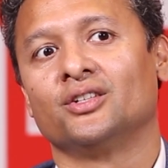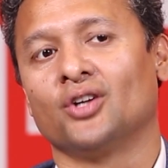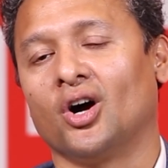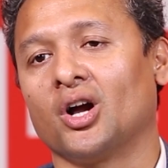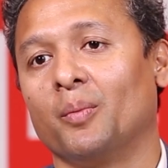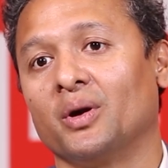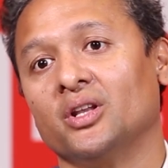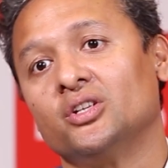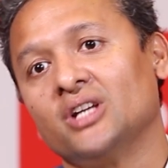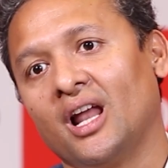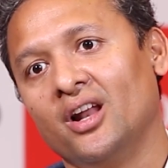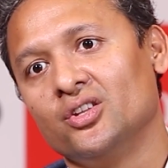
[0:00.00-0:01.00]
talk about the
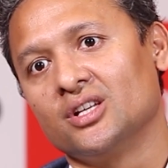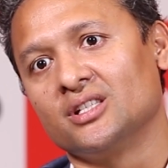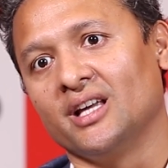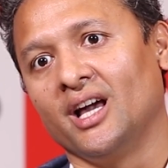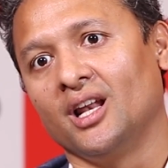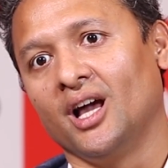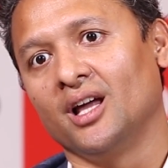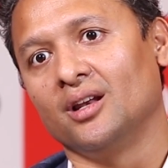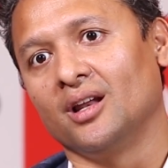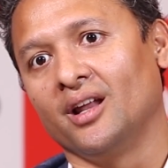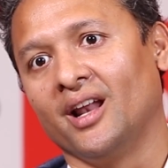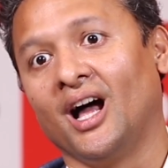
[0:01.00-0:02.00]
challenges
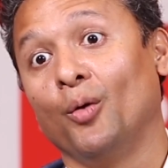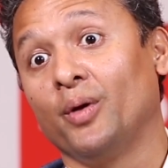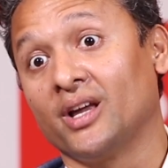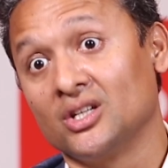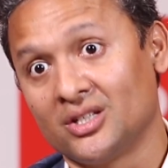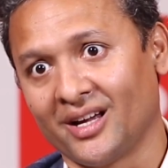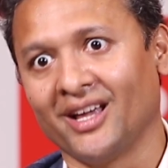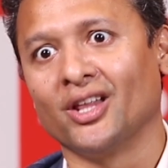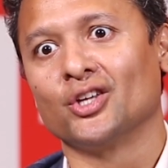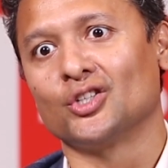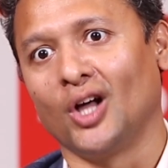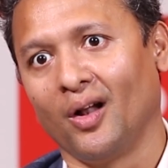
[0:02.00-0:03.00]
and how we can
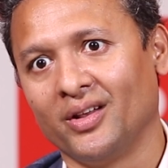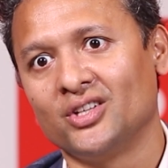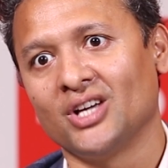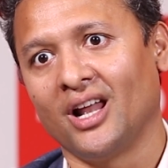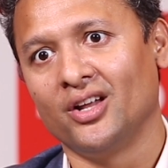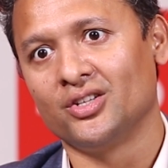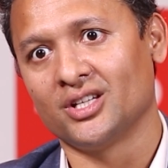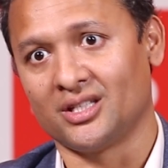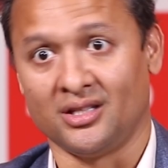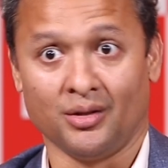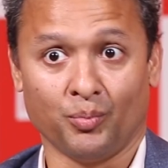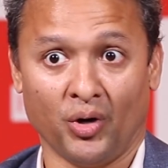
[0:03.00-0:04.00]
together solve the challenges.